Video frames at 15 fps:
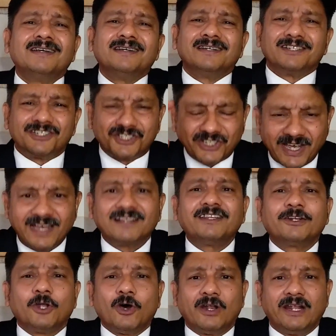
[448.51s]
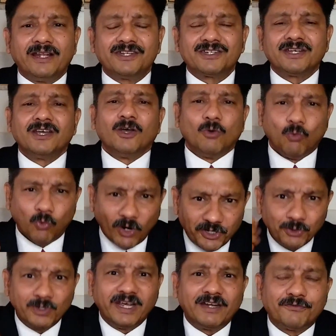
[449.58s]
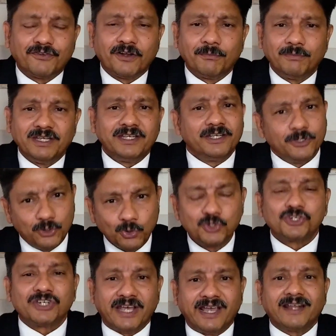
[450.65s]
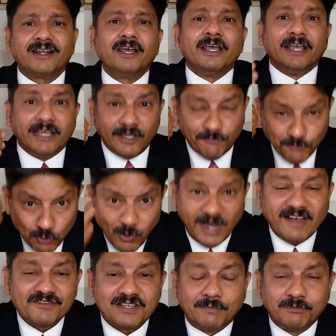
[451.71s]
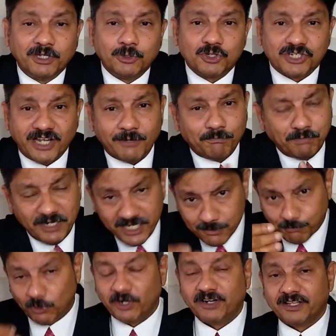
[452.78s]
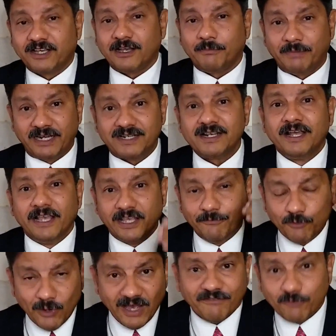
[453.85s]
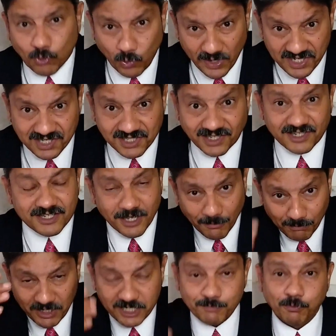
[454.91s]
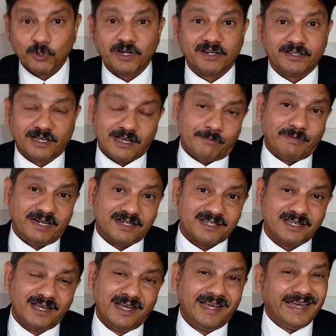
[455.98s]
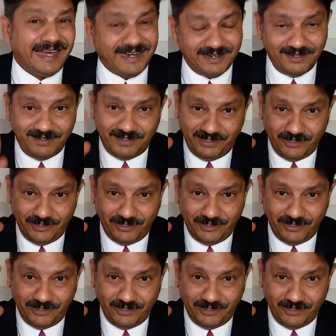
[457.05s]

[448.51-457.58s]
Share the knowledge. What you get from me, you share. If you have something to share, please put it in the comment. If you have questions, please put it in the comments. And